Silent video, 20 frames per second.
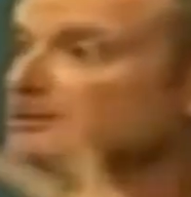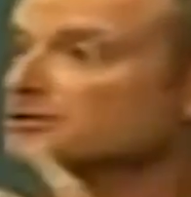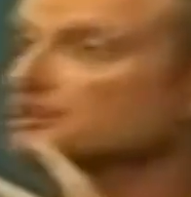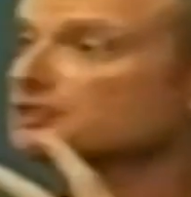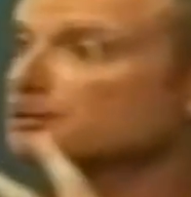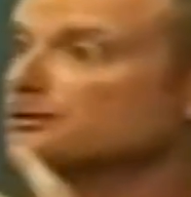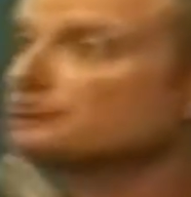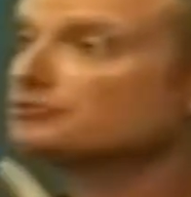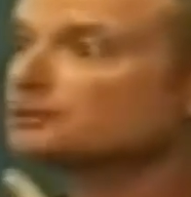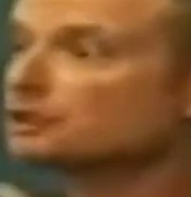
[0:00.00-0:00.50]

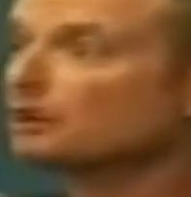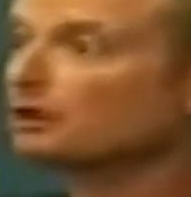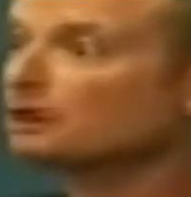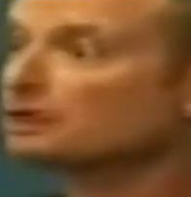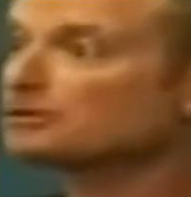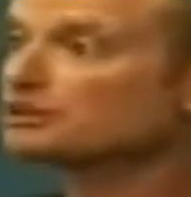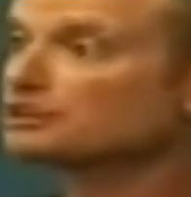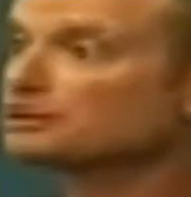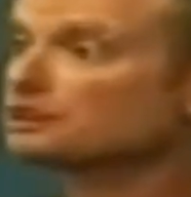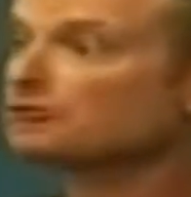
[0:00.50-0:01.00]
In front of a
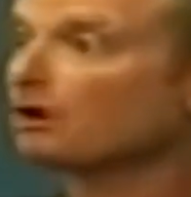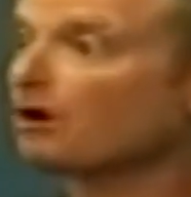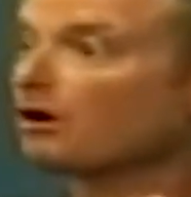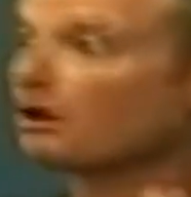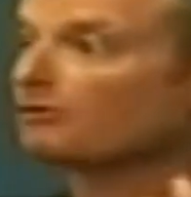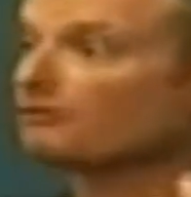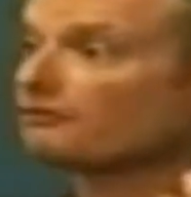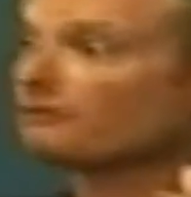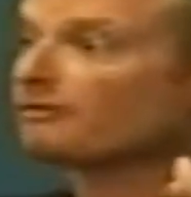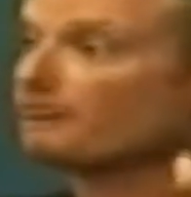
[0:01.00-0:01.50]
judge,
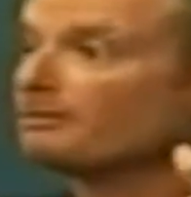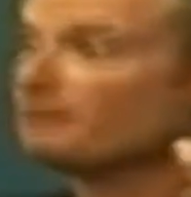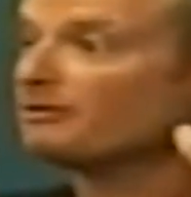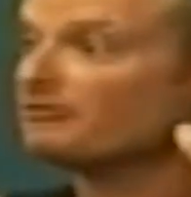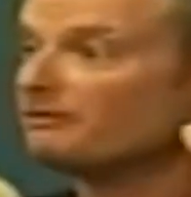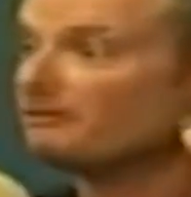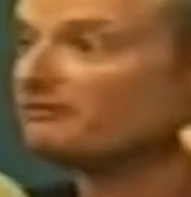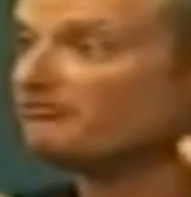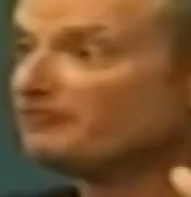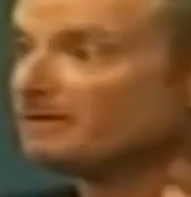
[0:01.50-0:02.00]
DeWitt
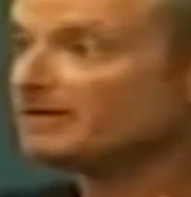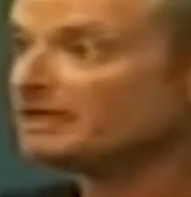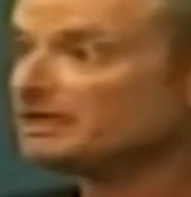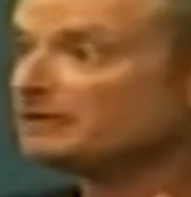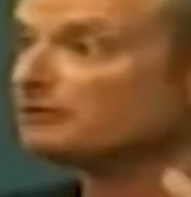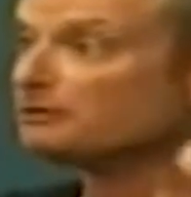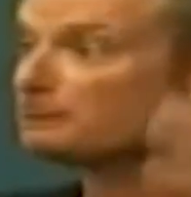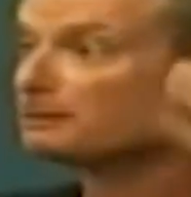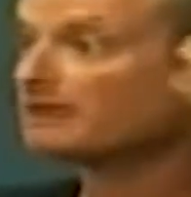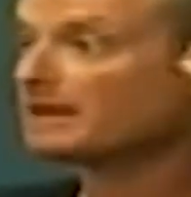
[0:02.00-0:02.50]
told the
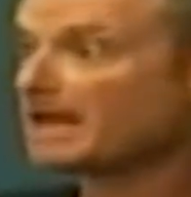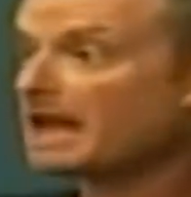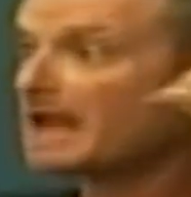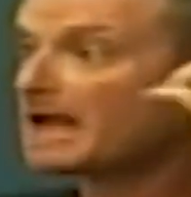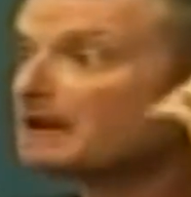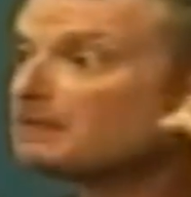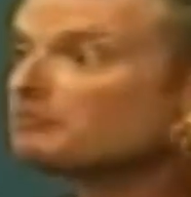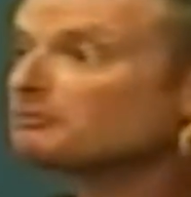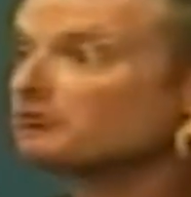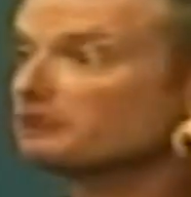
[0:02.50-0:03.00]
judge there
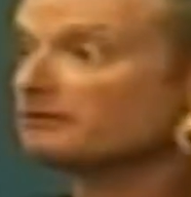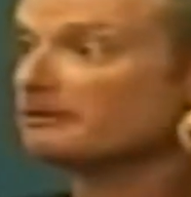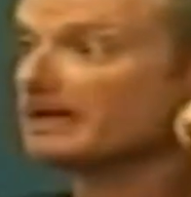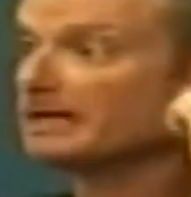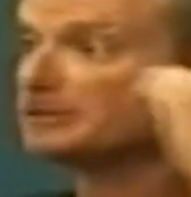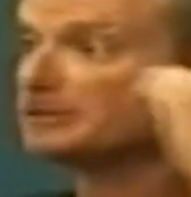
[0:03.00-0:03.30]
must be a